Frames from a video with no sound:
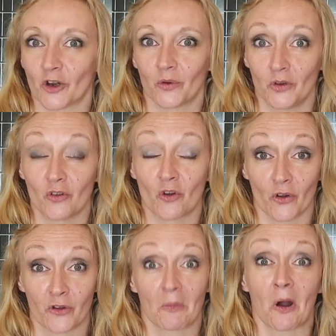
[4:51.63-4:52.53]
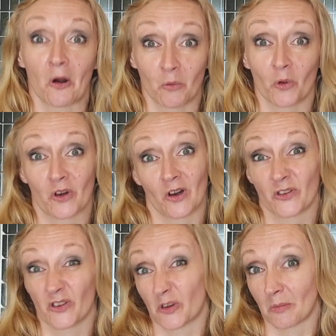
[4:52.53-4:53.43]
you've got a smart, what's
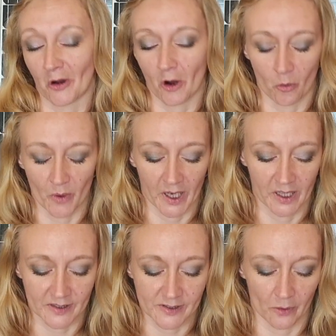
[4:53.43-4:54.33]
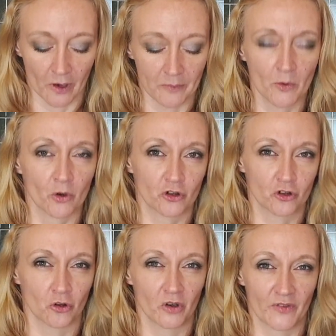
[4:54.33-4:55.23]
classed as a smart alternator. So I'm not
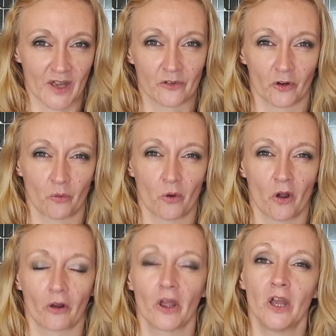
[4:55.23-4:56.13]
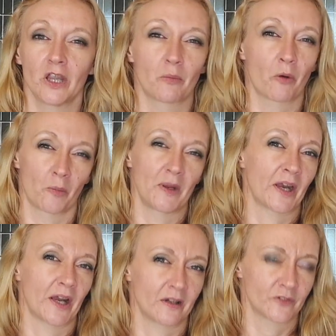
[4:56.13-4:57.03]
sure if that's going to work. You're probably
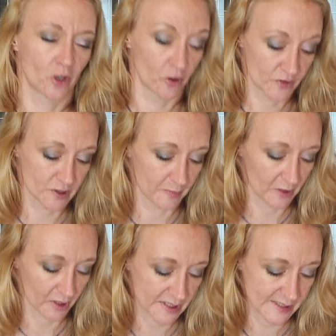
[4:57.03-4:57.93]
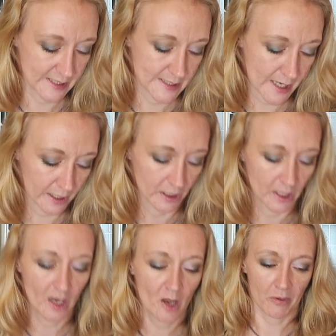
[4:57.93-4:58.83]
going to have to go for something like a C-Tech.
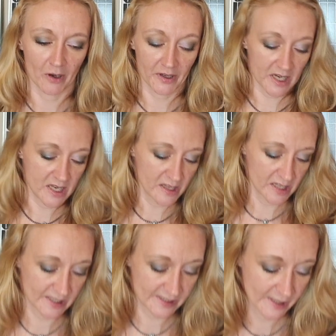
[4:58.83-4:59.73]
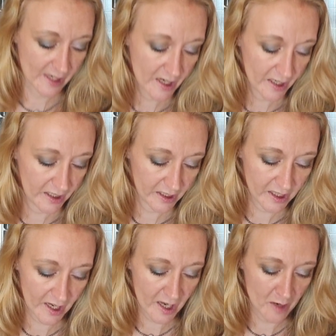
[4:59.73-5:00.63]
But in this, It
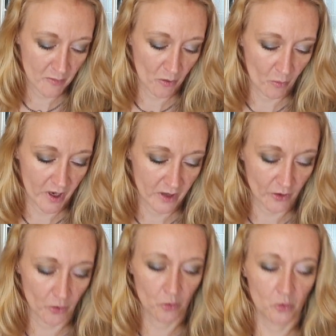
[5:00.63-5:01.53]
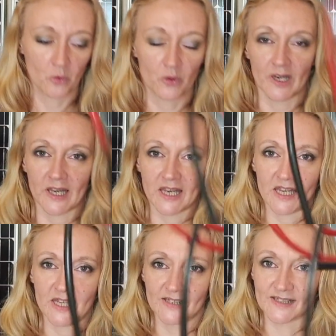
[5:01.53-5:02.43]
came with all the
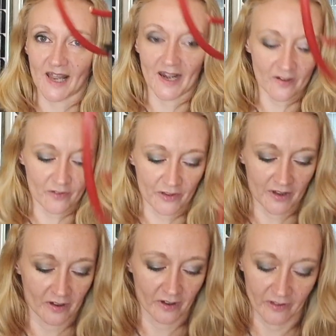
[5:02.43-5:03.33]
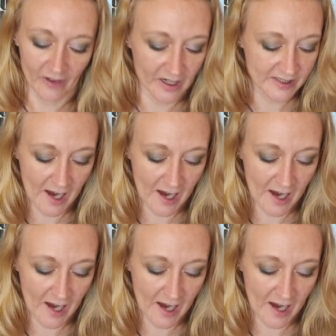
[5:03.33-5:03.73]
leads and everything like that. It's